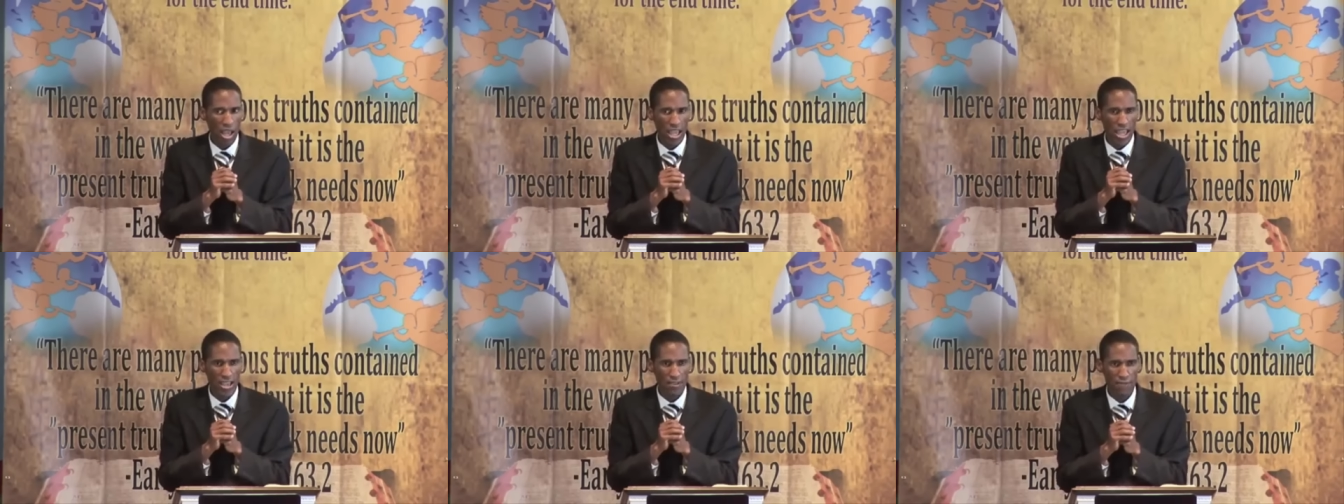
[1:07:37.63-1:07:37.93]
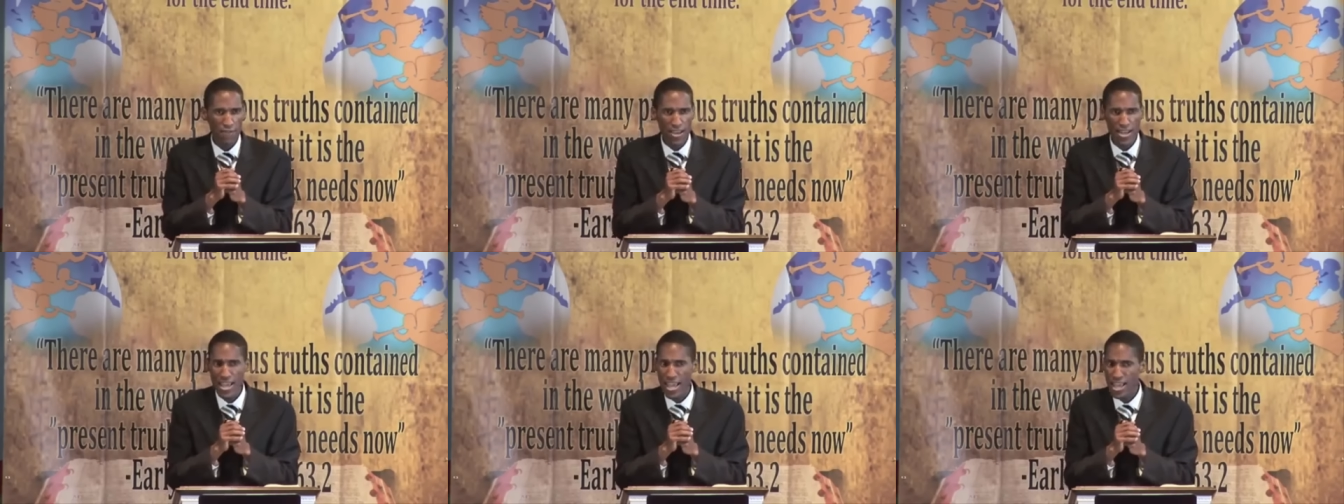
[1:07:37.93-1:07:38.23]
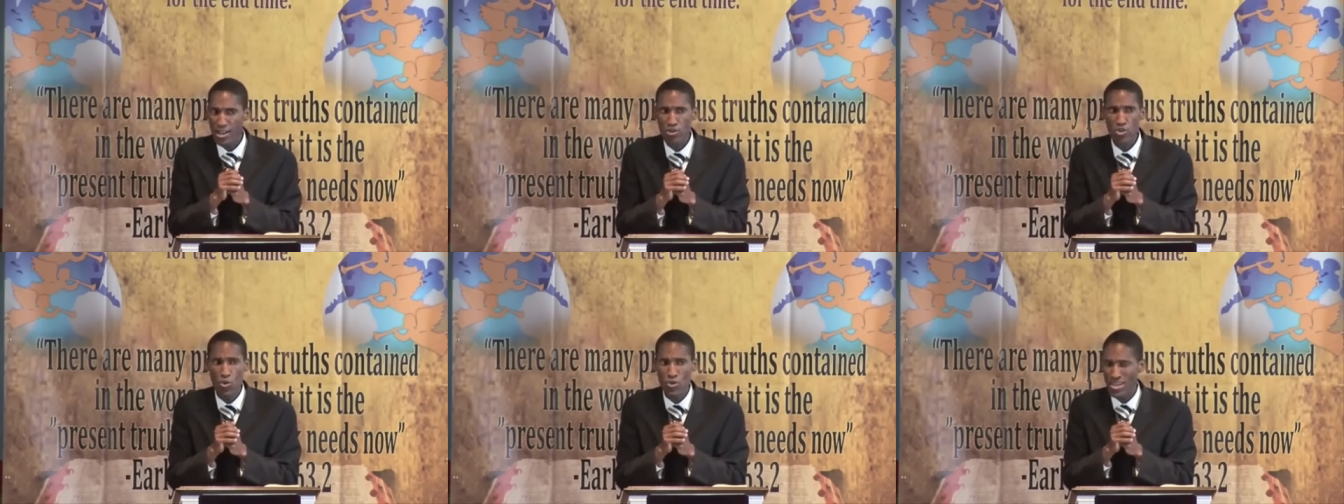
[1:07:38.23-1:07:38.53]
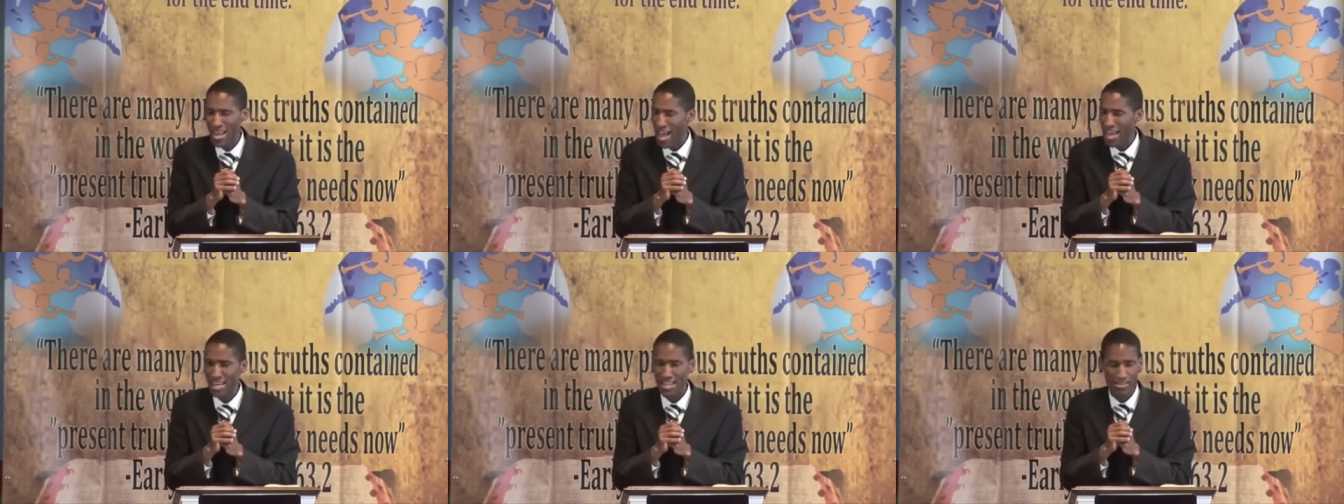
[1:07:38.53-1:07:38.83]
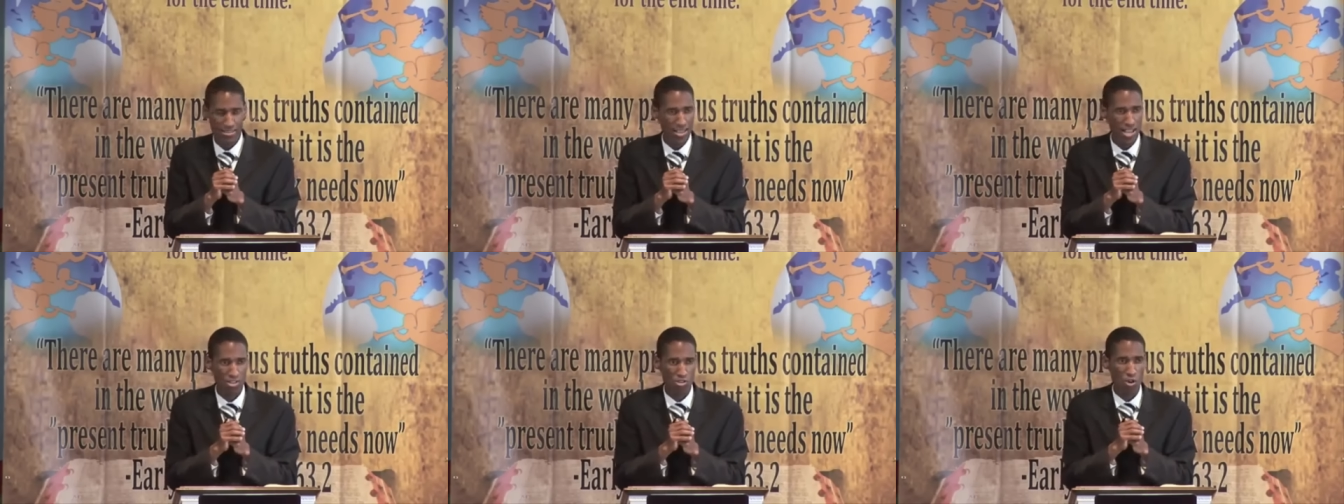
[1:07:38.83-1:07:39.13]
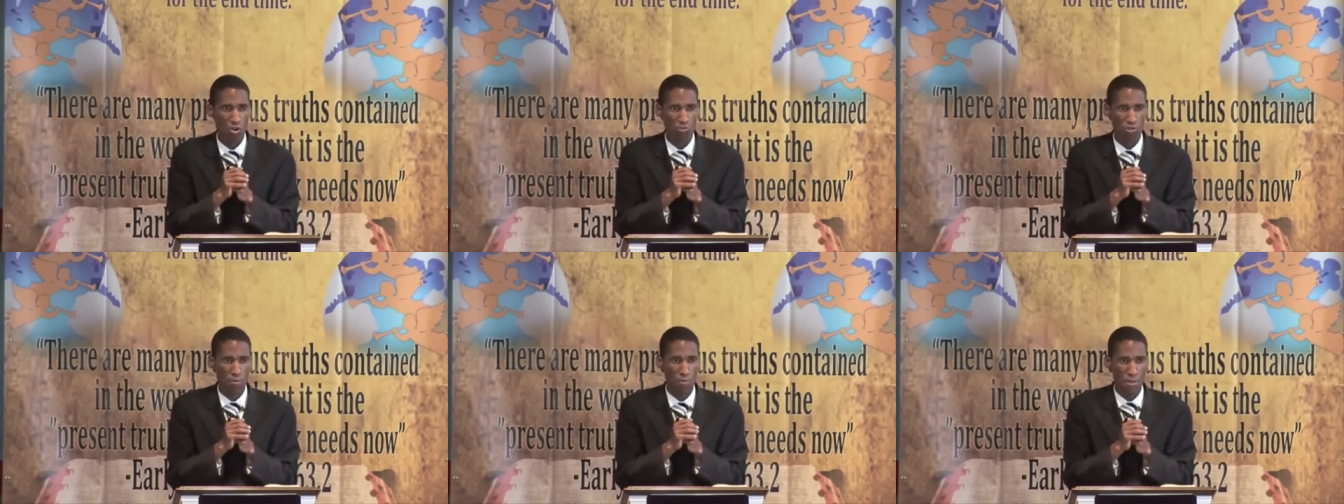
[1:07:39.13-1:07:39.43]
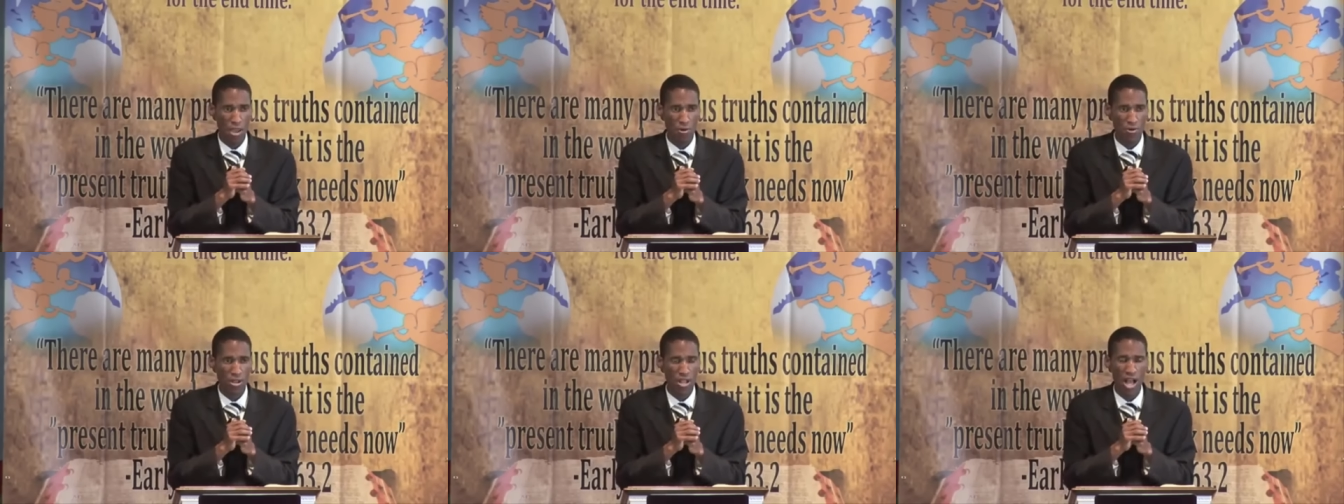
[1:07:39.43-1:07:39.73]
Even in United States of
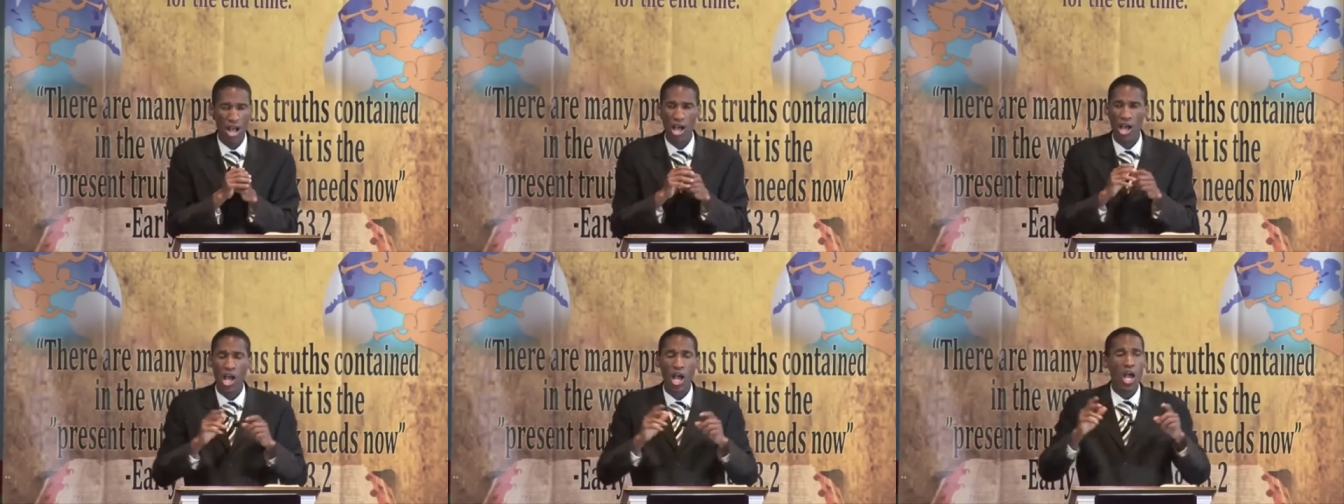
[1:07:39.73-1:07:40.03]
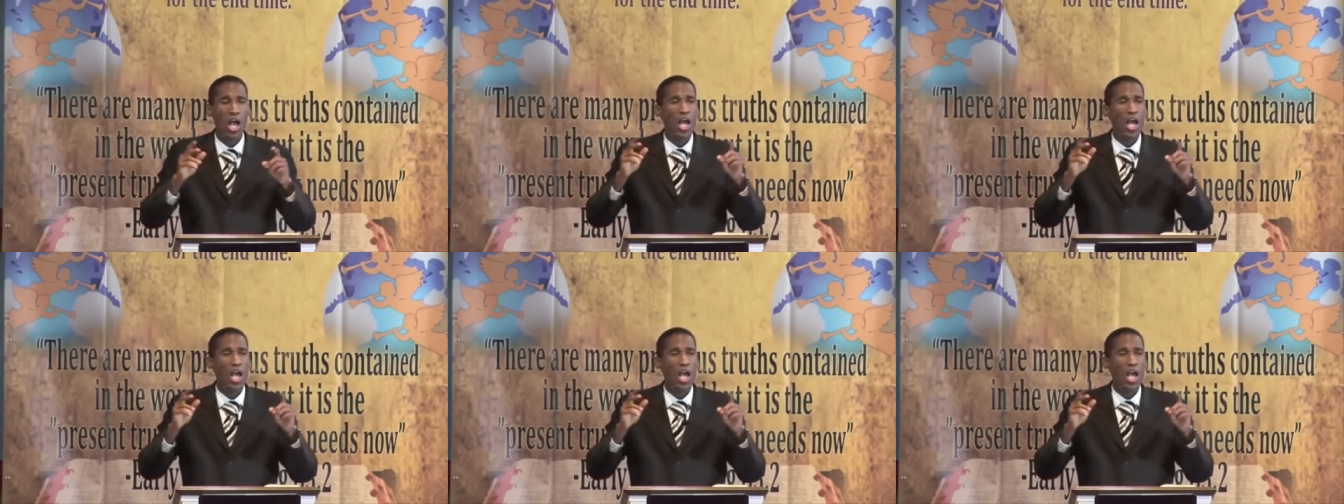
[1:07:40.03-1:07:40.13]
America,